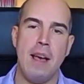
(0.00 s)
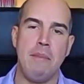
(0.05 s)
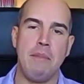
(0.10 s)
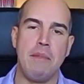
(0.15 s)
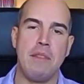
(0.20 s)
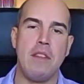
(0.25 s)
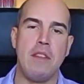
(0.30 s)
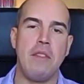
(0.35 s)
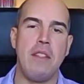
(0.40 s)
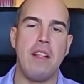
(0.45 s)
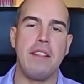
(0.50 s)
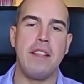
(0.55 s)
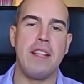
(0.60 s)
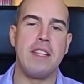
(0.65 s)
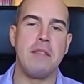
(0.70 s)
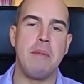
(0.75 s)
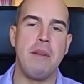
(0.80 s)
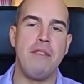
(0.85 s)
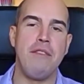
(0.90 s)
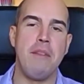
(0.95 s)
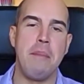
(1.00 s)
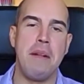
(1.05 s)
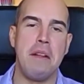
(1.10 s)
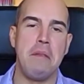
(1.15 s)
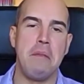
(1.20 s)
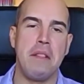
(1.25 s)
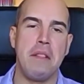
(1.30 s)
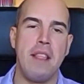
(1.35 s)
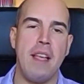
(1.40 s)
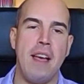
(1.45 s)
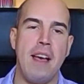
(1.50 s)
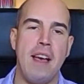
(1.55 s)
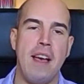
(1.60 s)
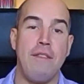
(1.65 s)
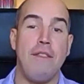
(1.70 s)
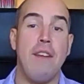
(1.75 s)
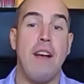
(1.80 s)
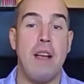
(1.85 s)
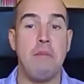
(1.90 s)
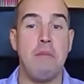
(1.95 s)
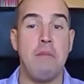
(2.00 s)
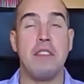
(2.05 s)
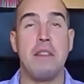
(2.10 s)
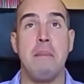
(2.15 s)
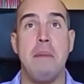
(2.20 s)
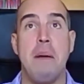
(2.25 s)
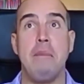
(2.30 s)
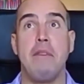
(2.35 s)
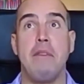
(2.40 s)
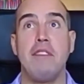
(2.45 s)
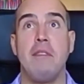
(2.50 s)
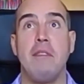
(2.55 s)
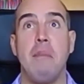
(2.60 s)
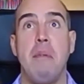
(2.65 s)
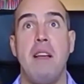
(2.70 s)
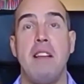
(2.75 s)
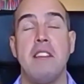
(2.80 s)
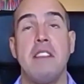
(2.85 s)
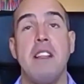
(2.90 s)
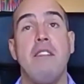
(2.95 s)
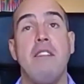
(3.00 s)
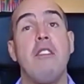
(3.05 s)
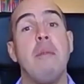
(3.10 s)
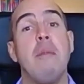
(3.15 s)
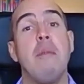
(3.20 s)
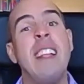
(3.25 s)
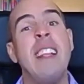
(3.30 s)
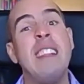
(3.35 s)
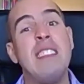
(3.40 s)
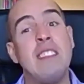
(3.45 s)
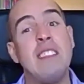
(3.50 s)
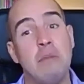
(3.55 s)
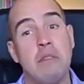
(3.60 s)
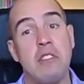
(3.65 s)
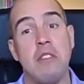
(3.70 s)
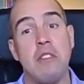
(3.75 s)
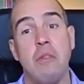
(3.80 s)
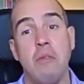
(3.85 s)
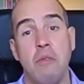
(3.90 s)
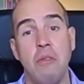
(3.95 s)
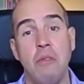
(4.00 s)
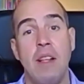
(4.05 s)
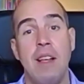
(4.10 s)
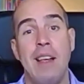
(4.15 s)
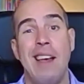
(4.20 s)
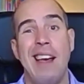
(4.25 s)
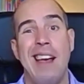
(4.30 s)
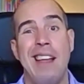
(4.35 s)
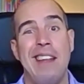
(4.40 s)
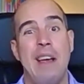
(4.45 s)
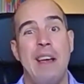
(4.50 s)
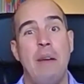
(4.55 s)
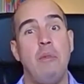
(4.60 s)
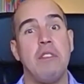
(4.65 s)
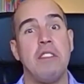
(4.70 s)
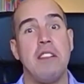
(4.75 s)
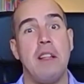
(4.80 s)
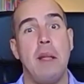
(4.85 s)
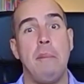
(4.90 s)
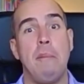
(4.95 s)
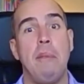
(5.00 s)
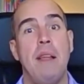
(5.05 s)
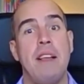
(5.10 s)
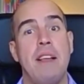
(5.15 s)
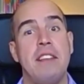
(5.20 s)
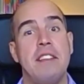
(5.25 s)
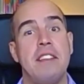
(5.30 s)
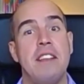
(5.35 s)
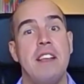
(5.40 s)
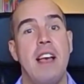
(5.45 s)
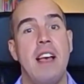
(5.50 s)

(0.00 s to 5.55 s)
So they'll need to be familiar with that. And if I was a member of supply staff coming into a school and that wasn't in place,